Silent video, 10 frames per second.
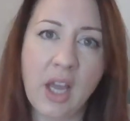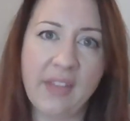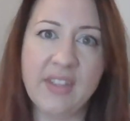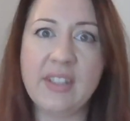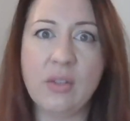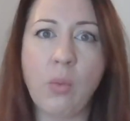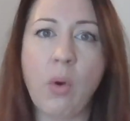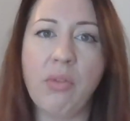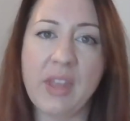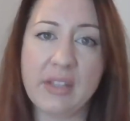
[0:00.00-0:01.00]
this is
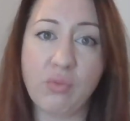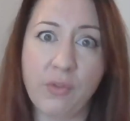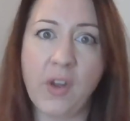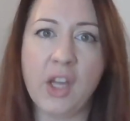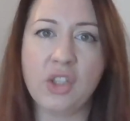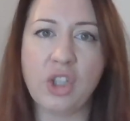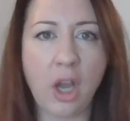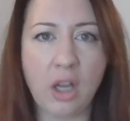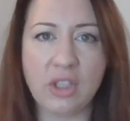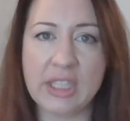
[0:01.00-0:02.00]
what this reverse
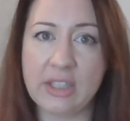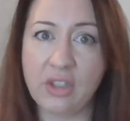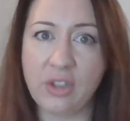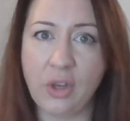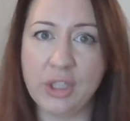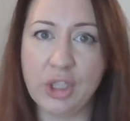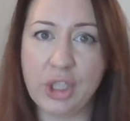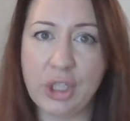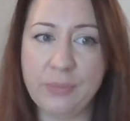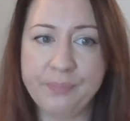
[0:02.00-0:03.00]
charge is designed to
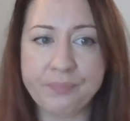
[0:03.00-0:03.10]
do.